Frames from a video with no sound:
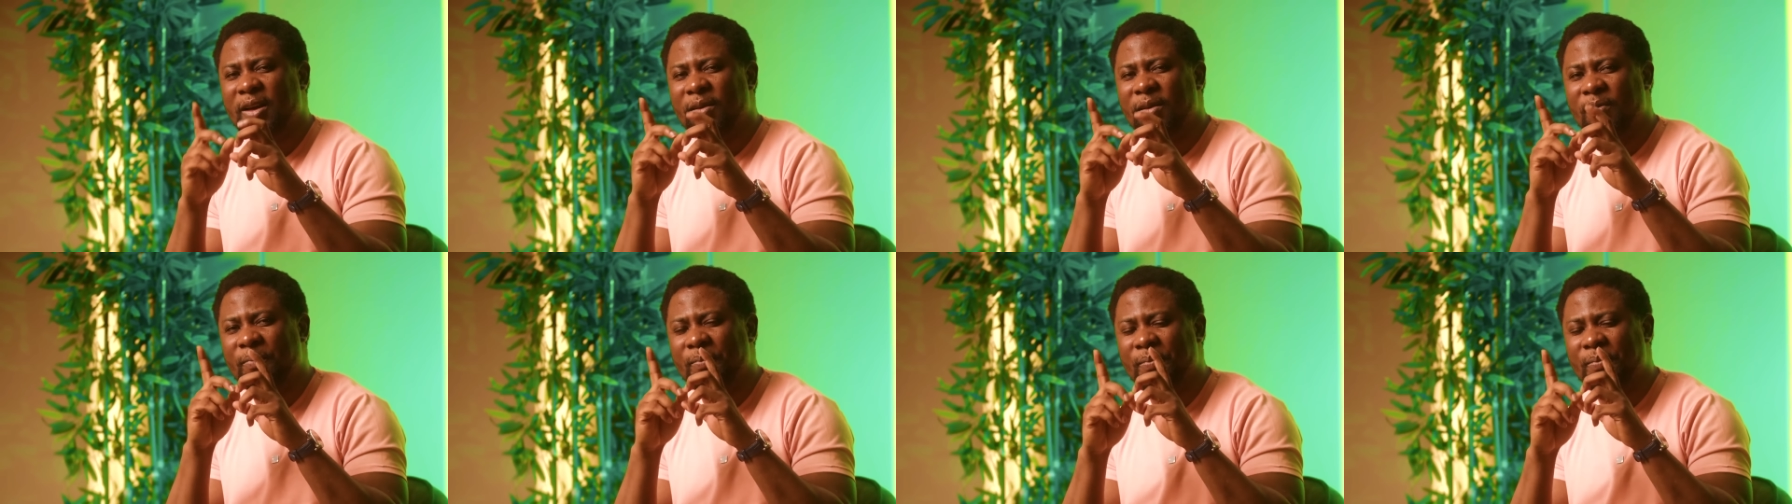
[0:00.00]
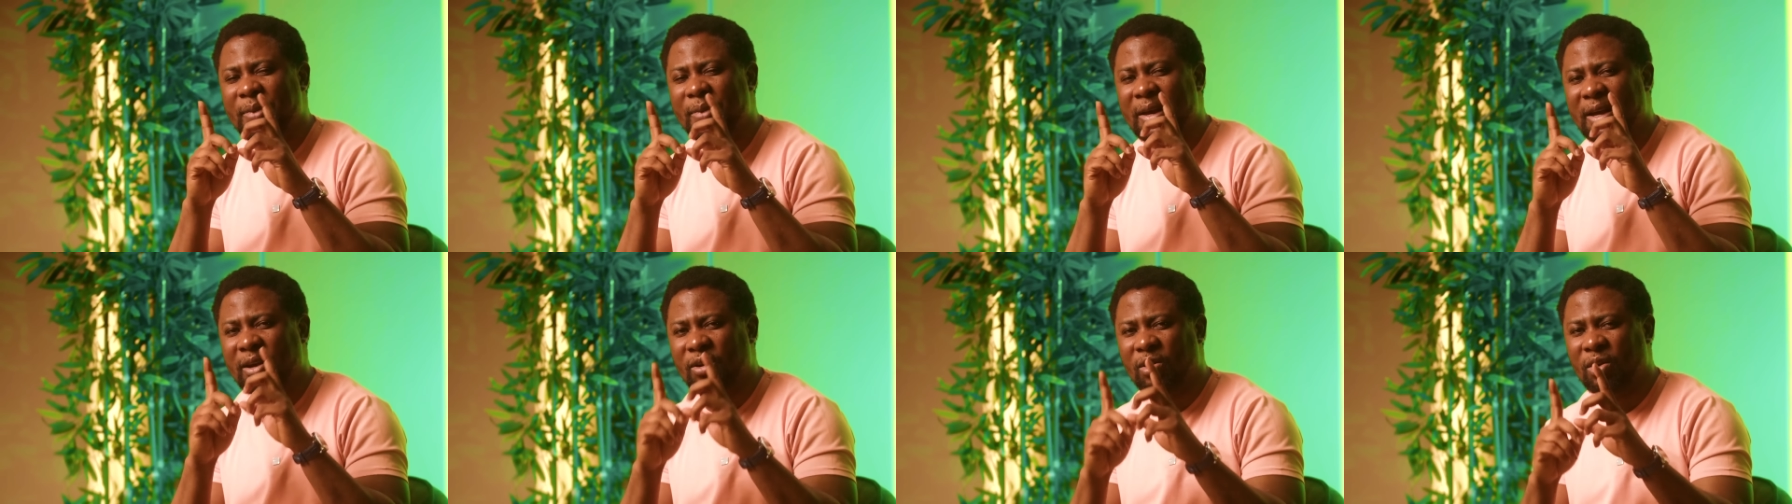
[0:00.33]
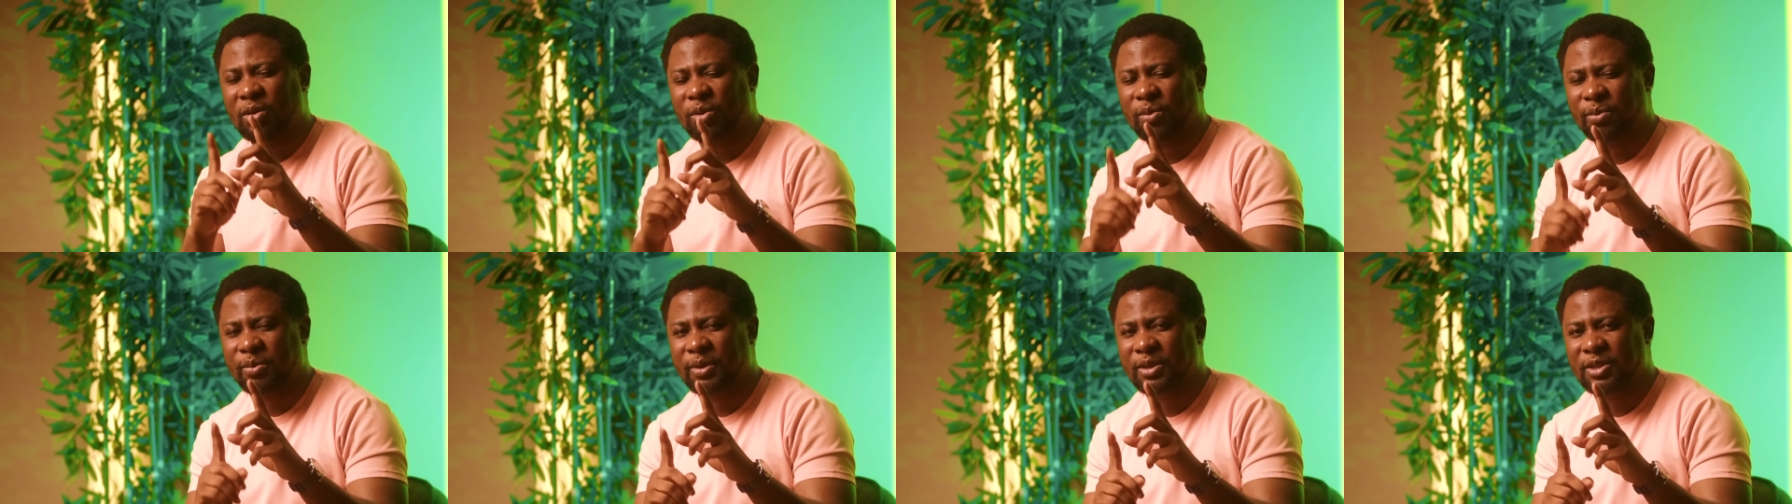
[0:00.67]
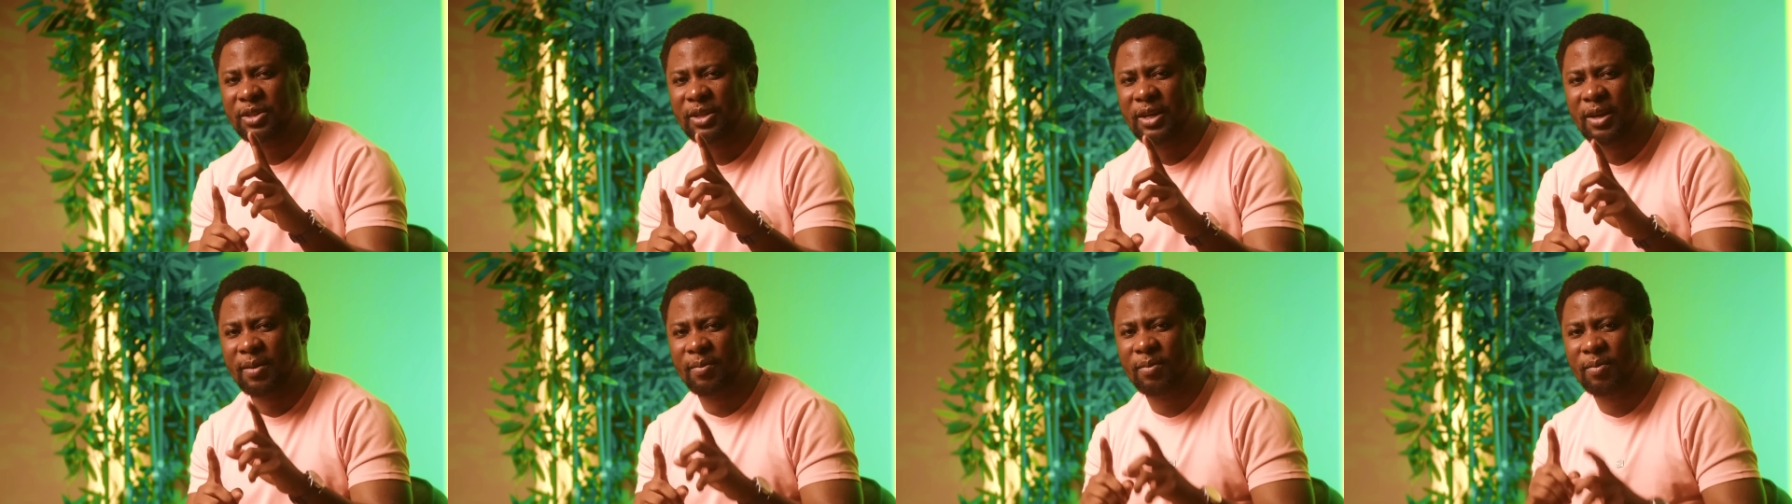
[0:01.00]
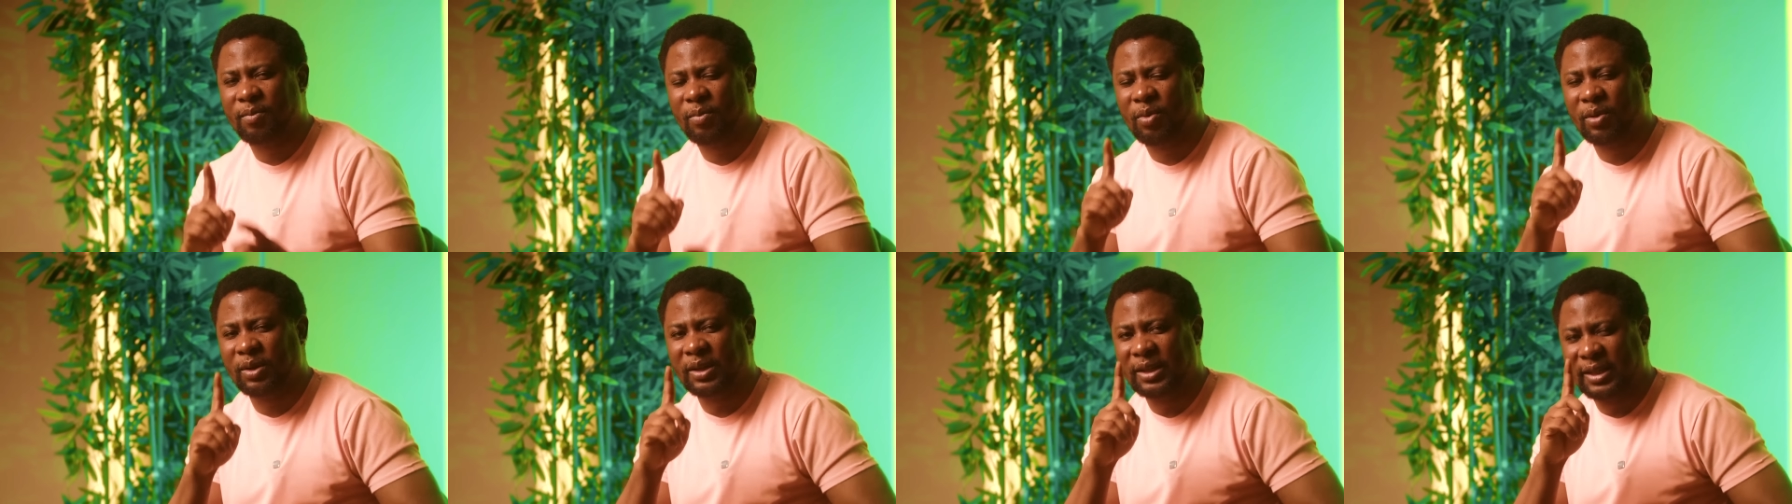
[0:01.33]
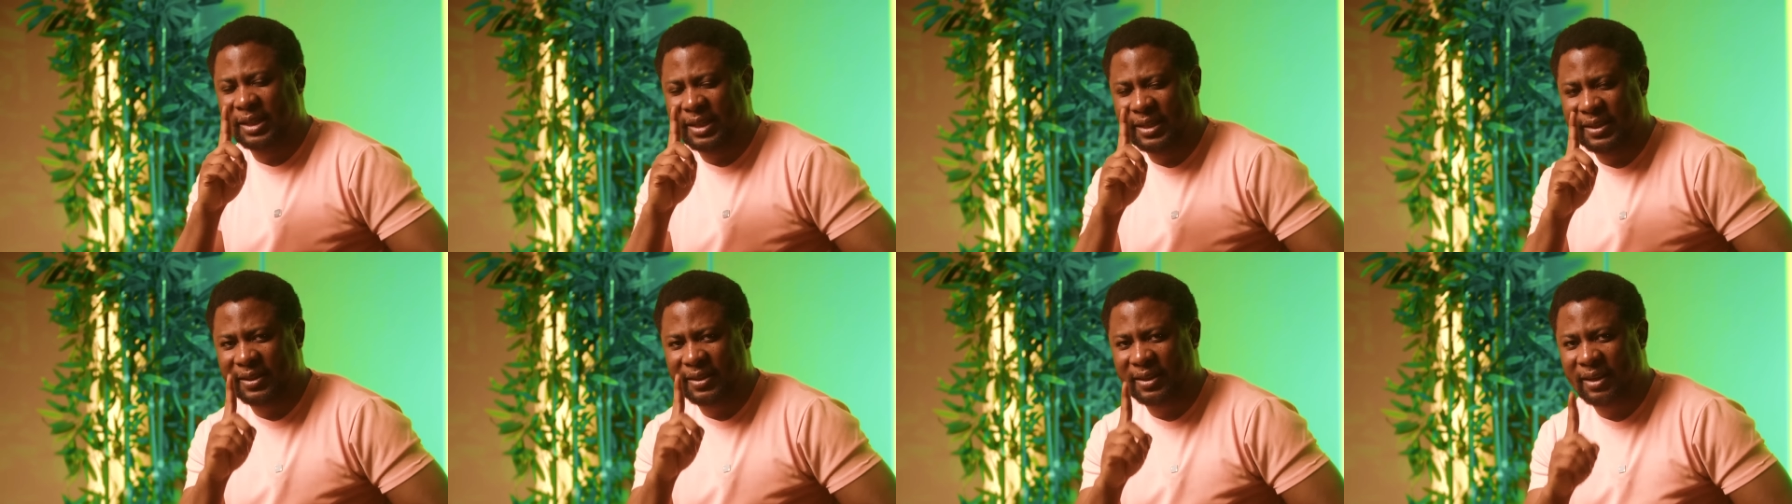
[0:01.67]
may not reach them, but
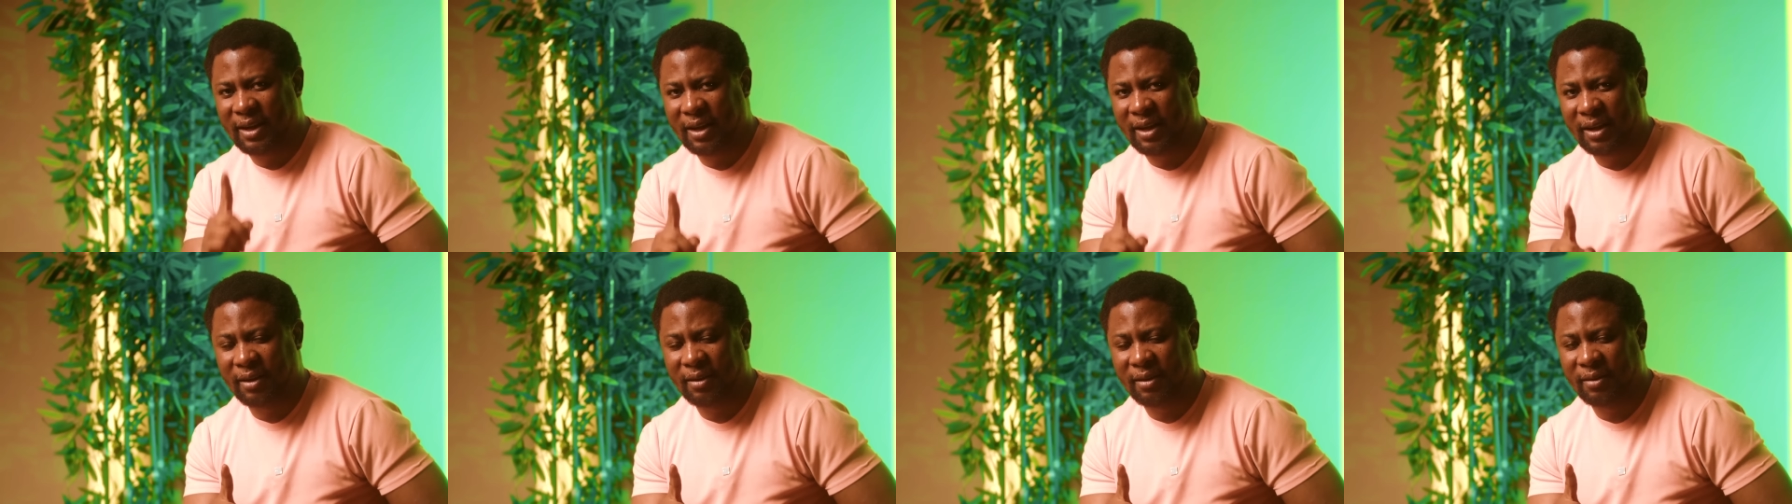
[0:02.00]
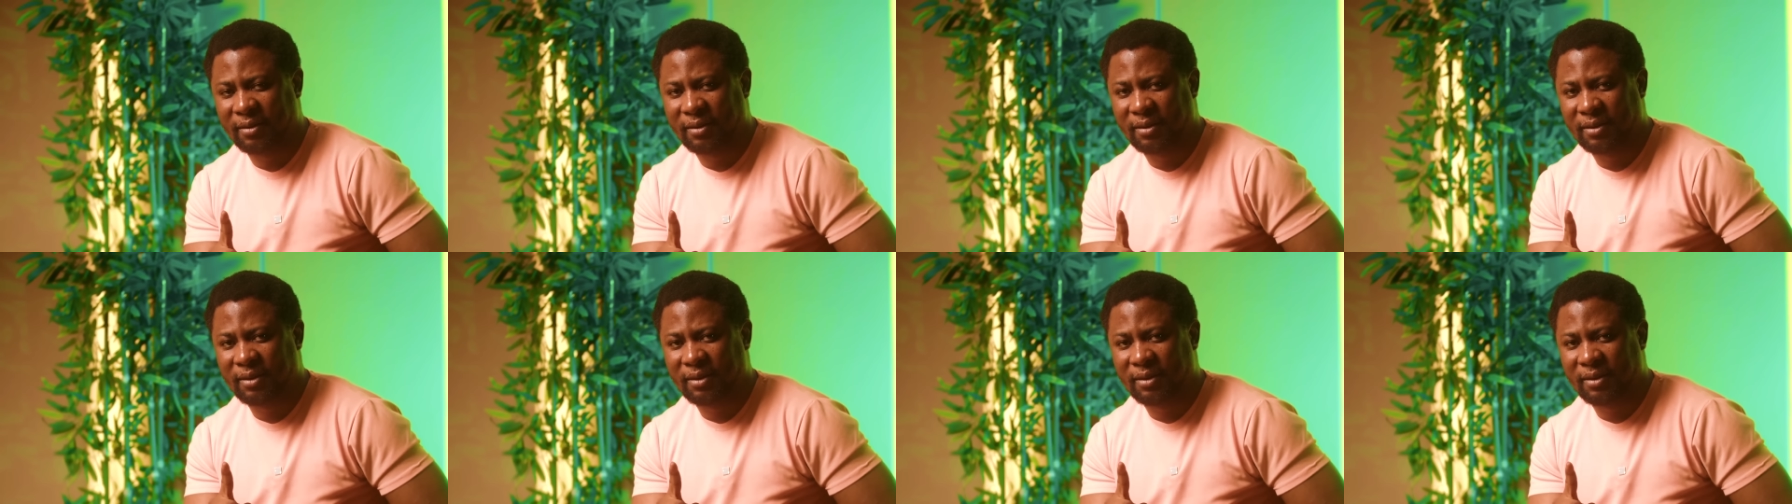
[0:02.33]
this can.